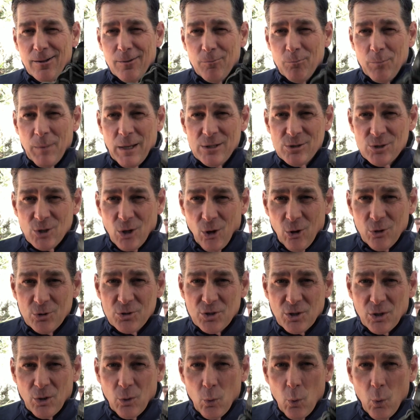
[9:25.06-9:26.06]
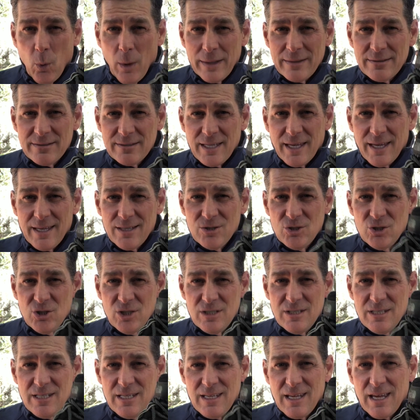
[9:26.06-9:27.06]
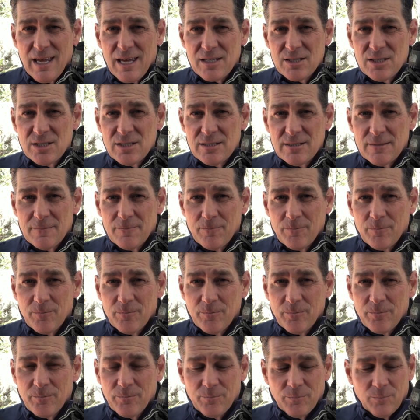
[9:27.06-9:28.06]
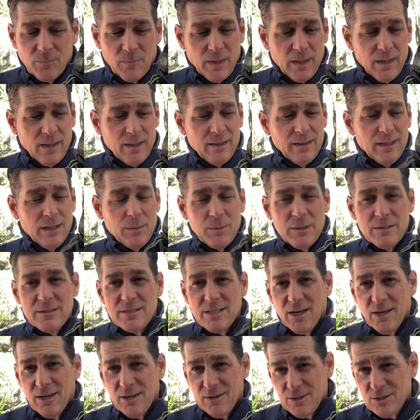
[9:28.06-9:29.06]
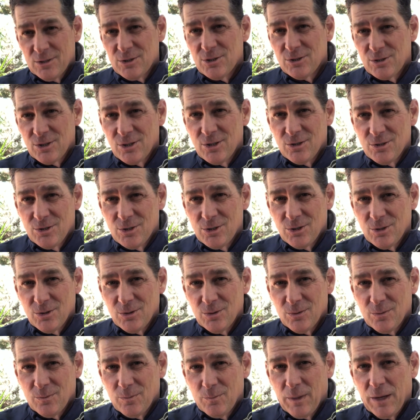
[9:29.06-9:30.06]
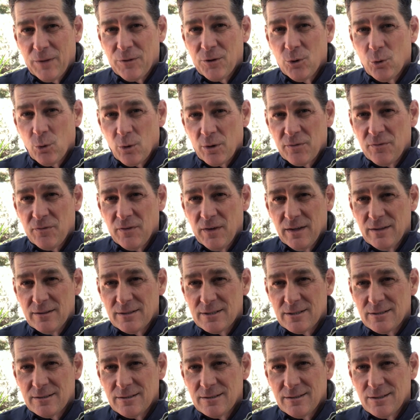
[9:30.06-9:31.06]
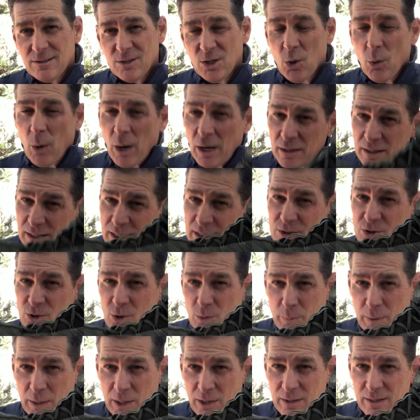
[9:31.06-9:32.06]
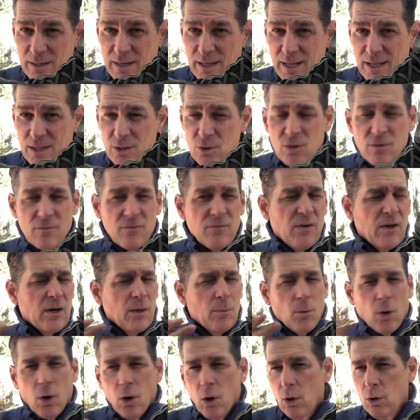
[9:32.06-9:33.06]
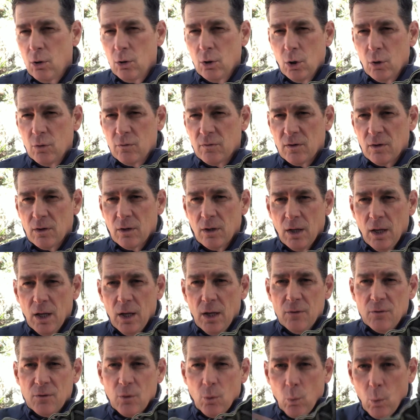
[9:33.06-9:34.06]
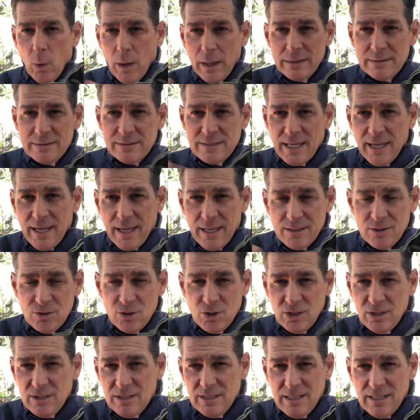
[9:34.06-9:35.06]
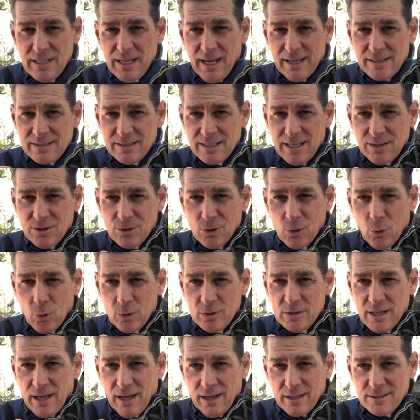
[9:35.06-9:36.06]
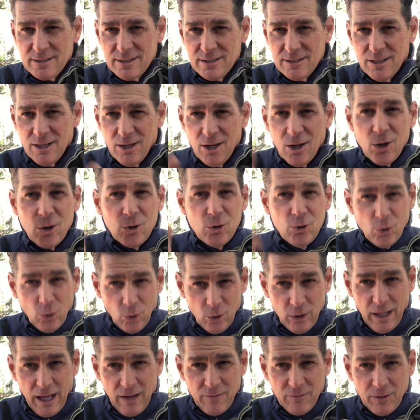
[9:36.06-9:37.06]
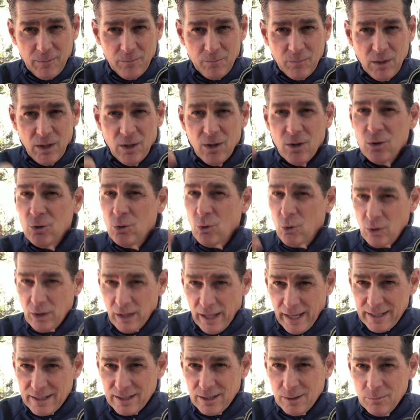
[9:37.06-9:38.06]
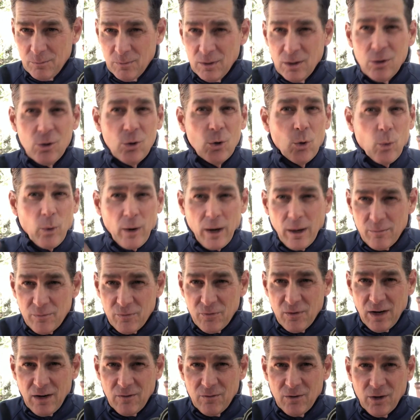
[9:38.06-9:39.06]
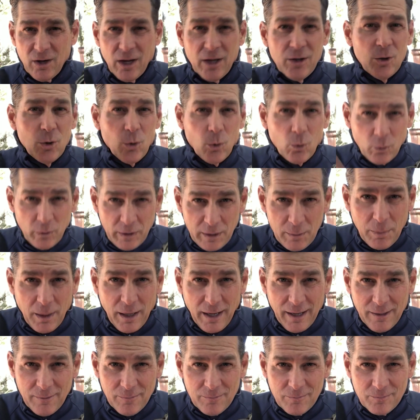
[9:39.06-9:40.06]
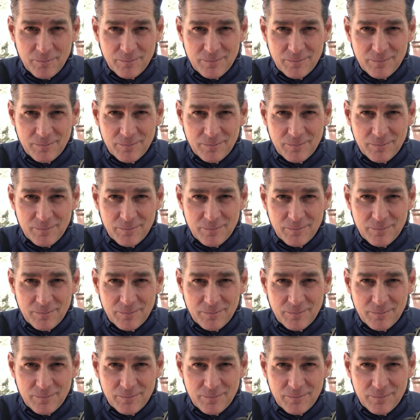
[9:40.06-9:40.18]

Men's Ultra 110 GTX. Let me tell you, this is a good shoe by the North Face. Go out and get you a pair today. You can find them all over. The 110 GTX. Get the Gore-Tex. You'll love them. You'll like them. You'll wear them forever, and you'll rebuy them.